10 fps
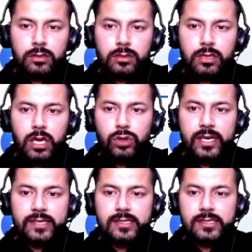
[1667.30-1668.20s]
Now
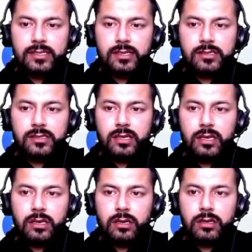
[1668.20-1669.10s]
let's discuss
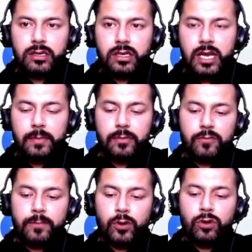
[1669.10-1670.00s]
the another type
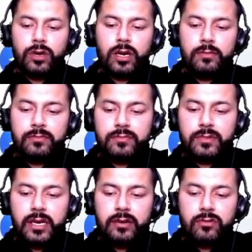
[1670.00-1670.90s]
of program,
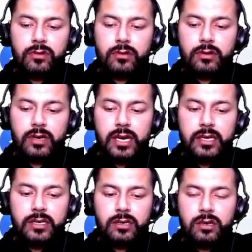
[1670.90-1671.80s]
that
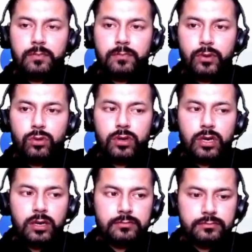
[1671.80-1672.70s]
write a program